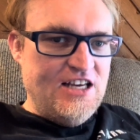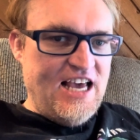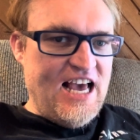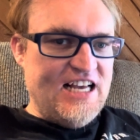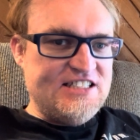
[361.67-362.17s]

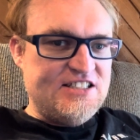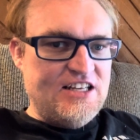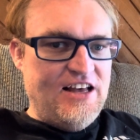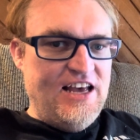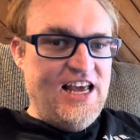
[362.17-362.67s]
as
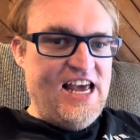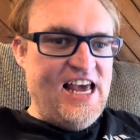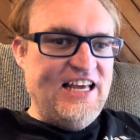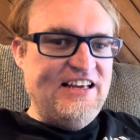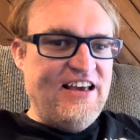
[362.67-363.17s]

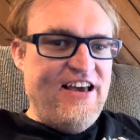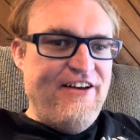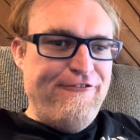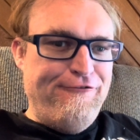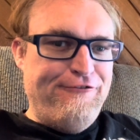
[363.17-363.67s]
a,
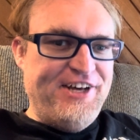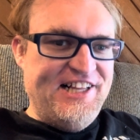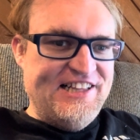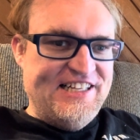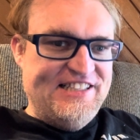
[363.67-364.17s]

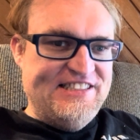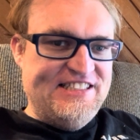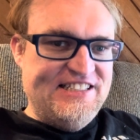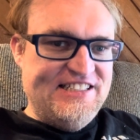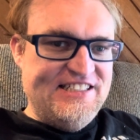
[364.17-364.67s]
villain.
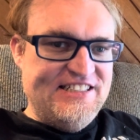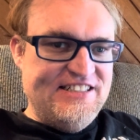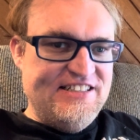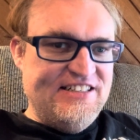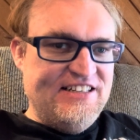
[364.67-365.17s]

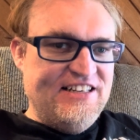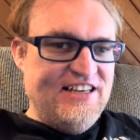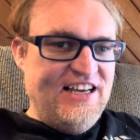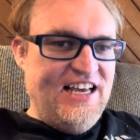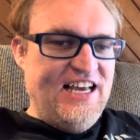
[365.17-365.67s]

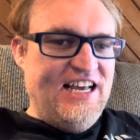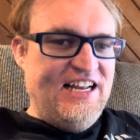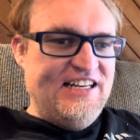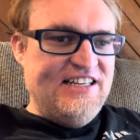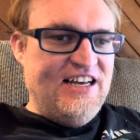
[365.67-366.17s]

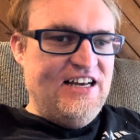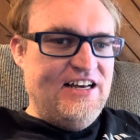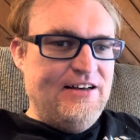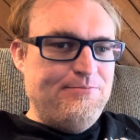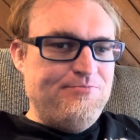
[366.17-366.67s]
And
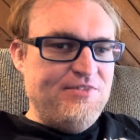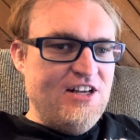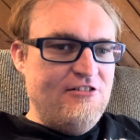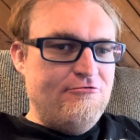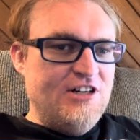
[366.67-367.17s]
um,
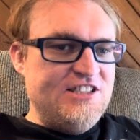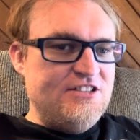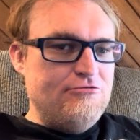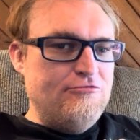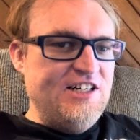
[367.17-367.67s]

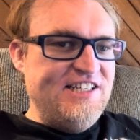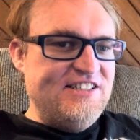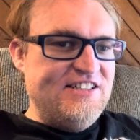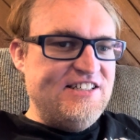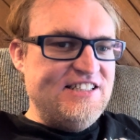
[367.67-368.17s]
what's
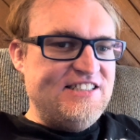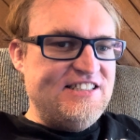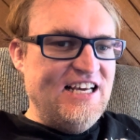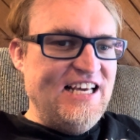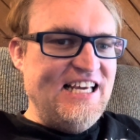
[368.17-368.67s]
weird is
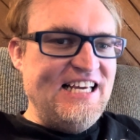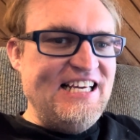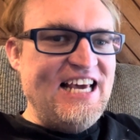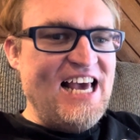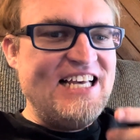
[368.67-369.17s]

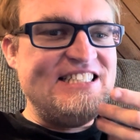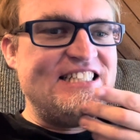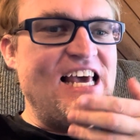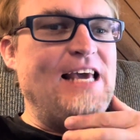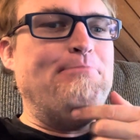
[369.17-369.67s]
he has
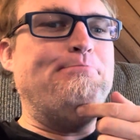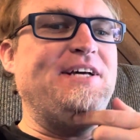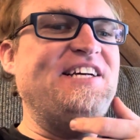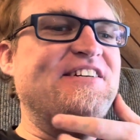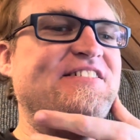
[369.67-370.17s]
a
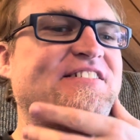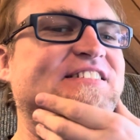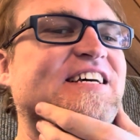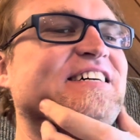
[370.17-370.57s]
beard,